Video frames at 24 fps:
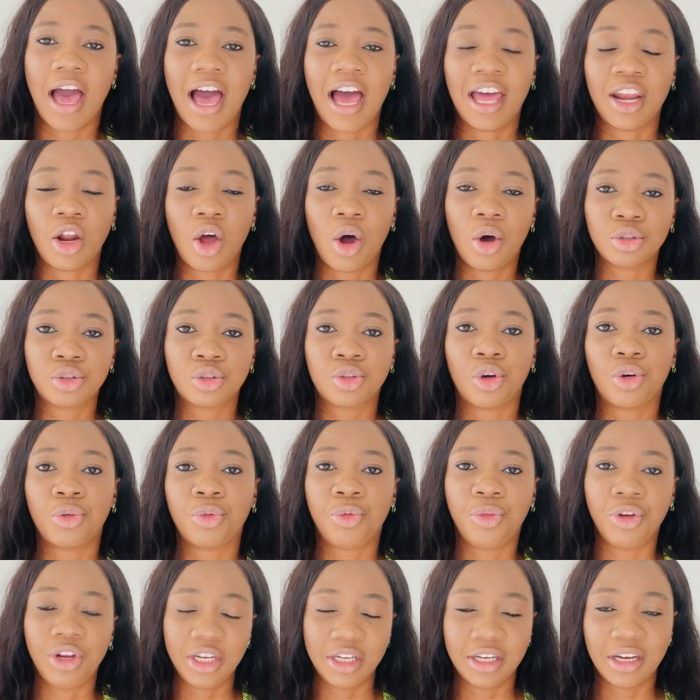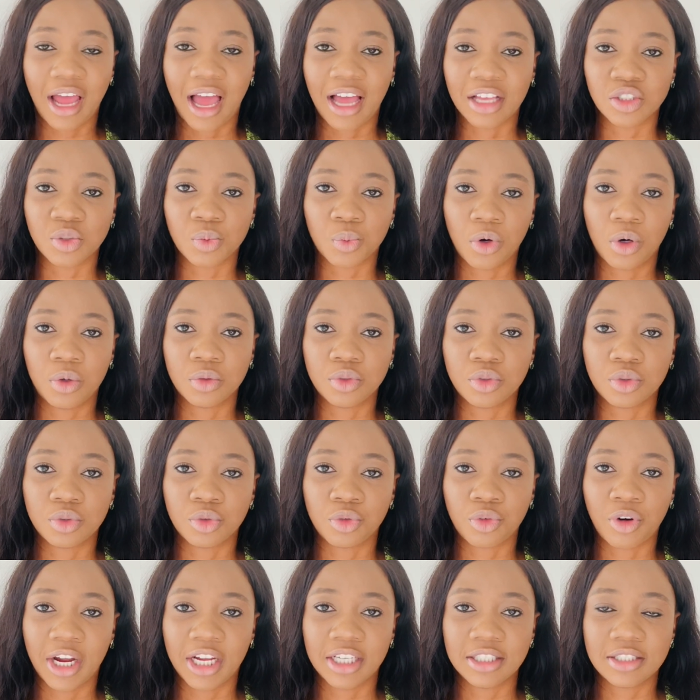And also read as well
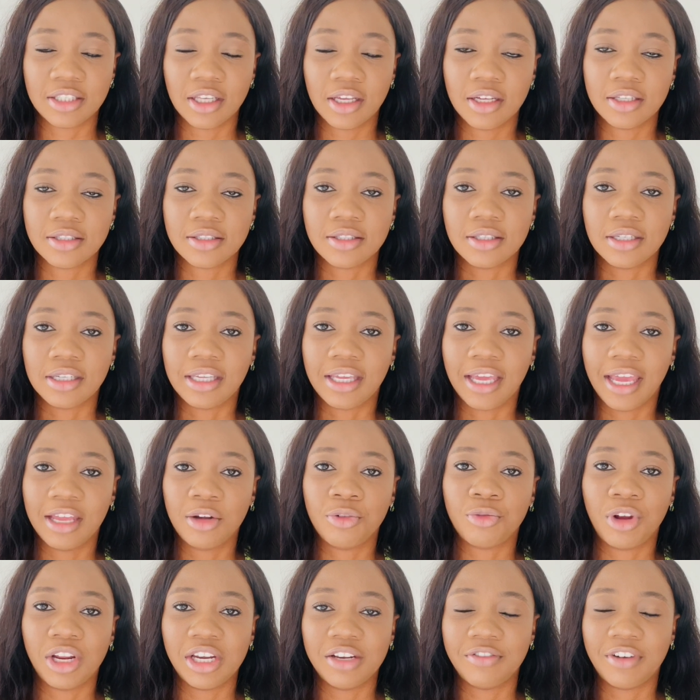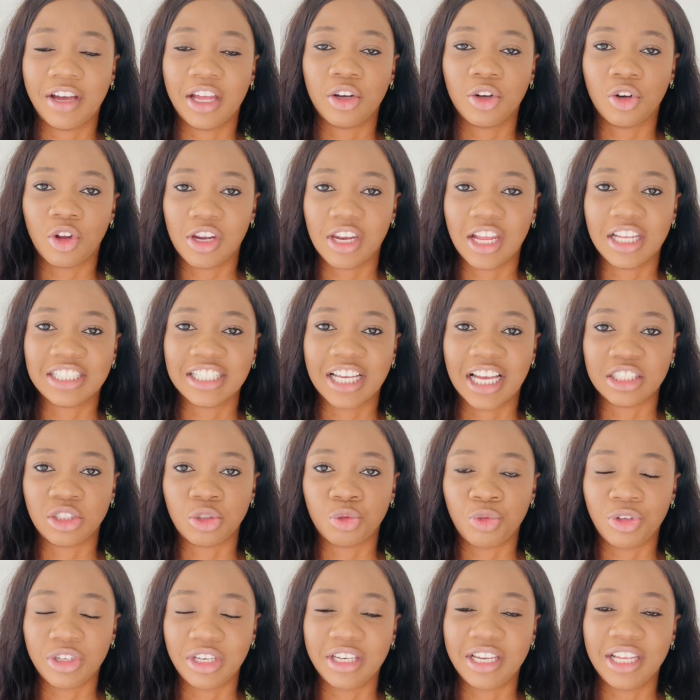to write to gain relevant knowledge as
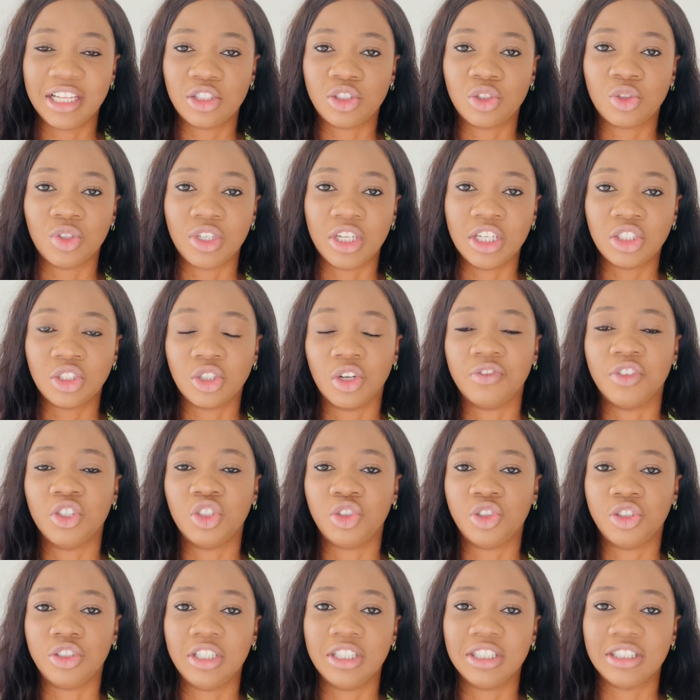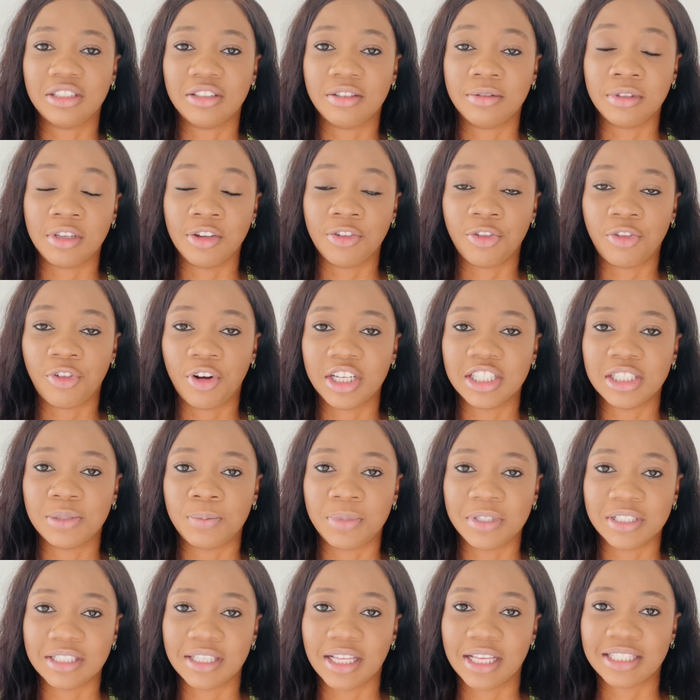it relates to each of these unique different
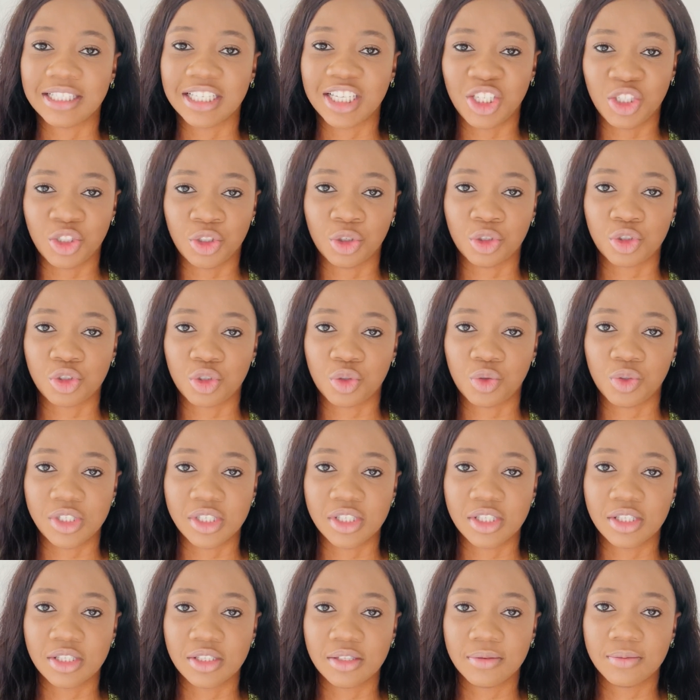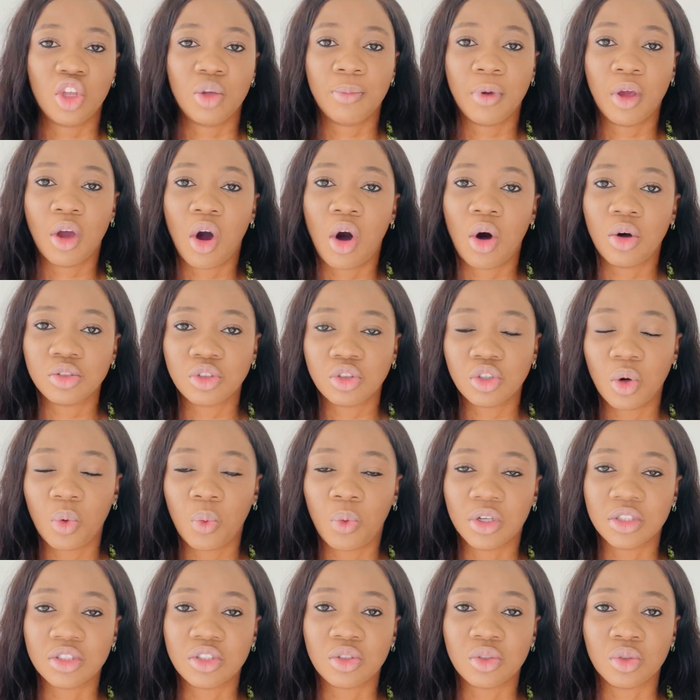business industries. You may also
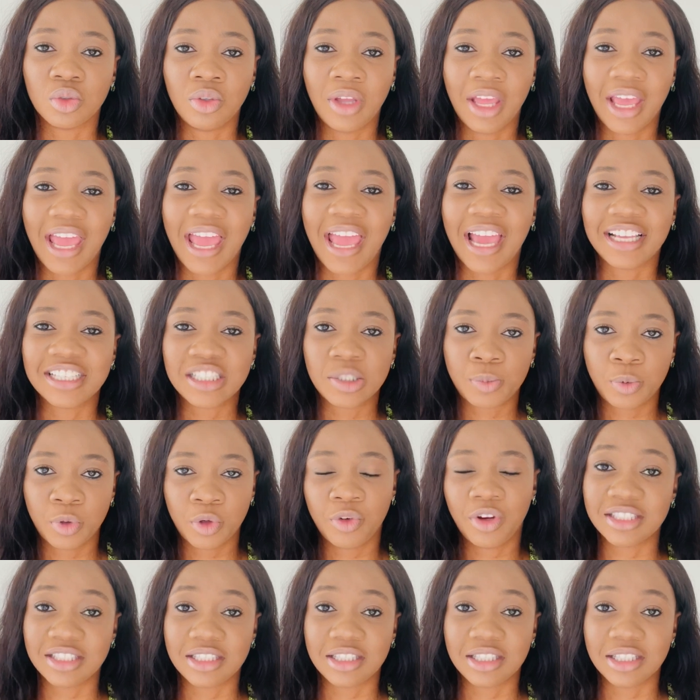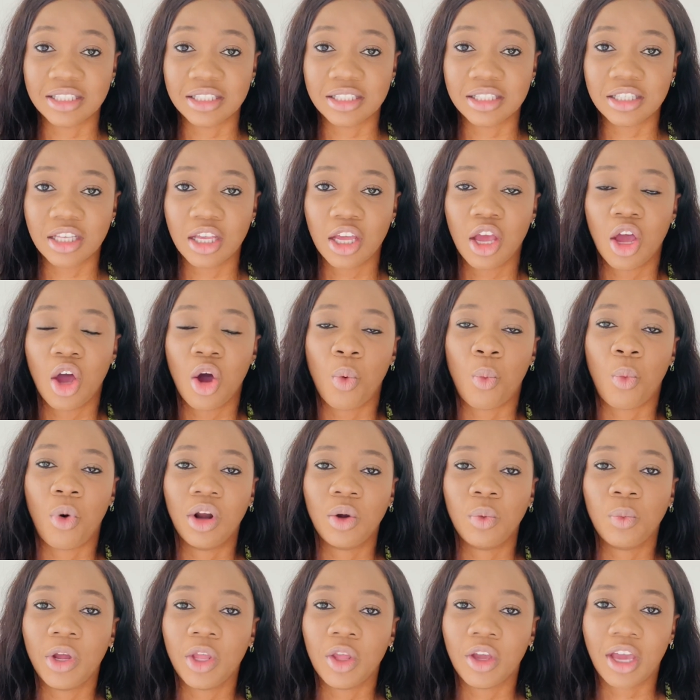want to experience this.
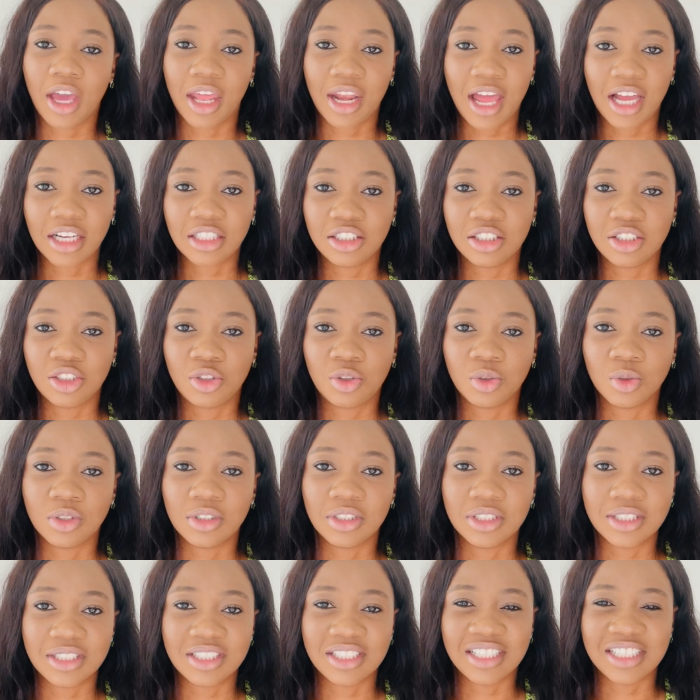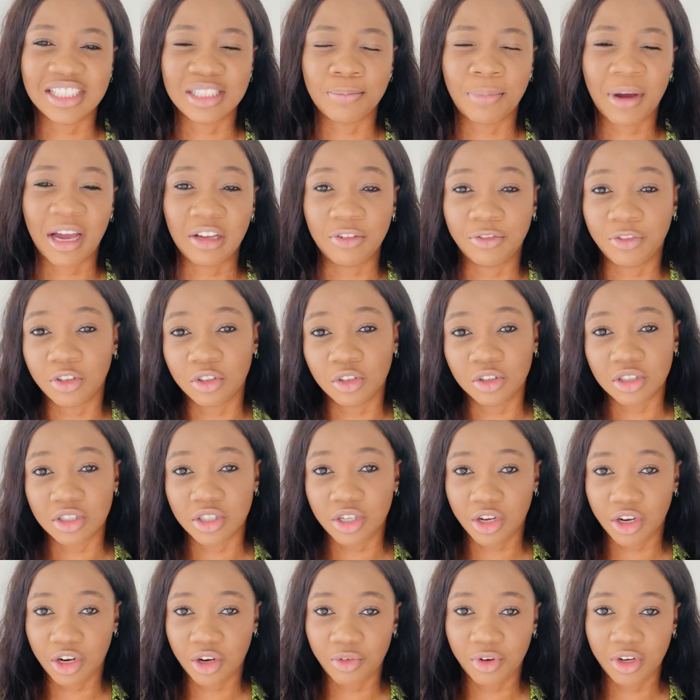One way you can actually do this is by
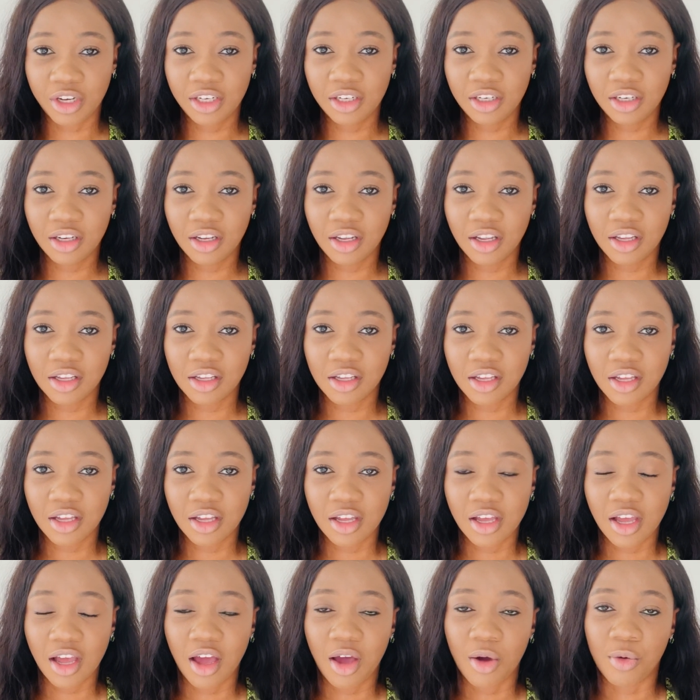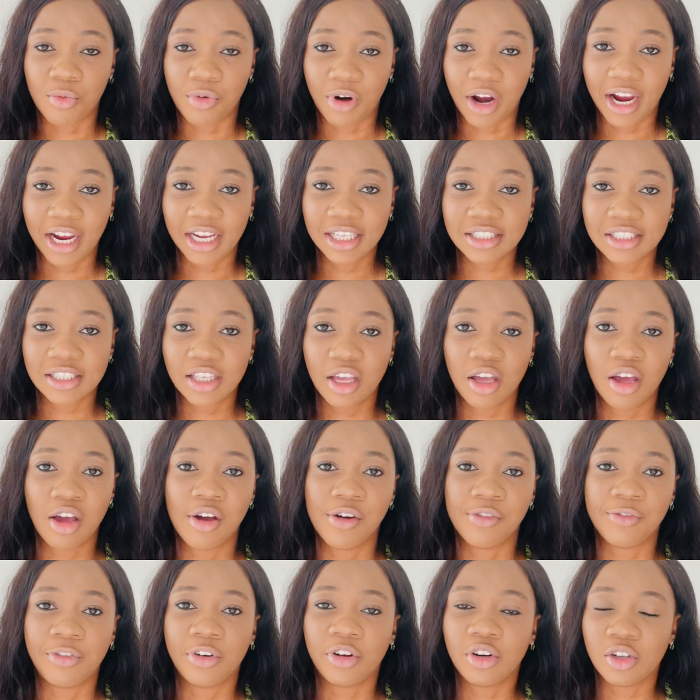volunteering, right?
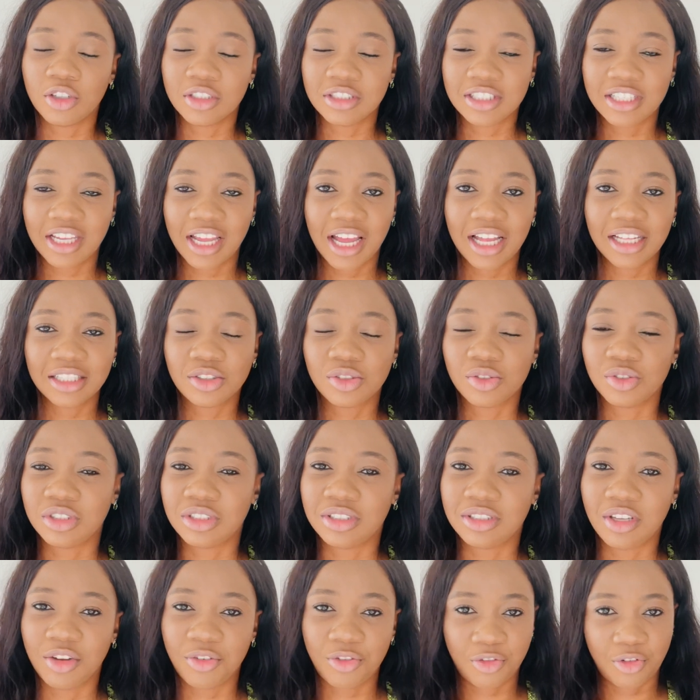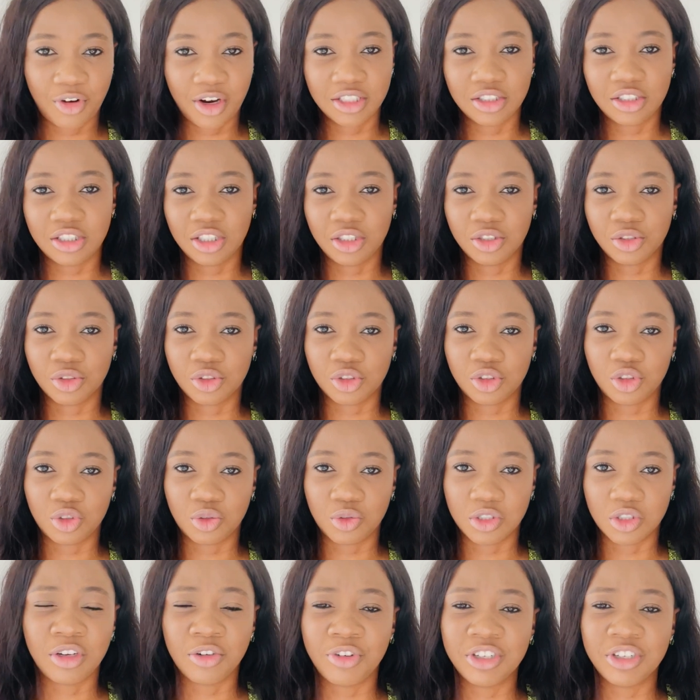Volunteer to different industries.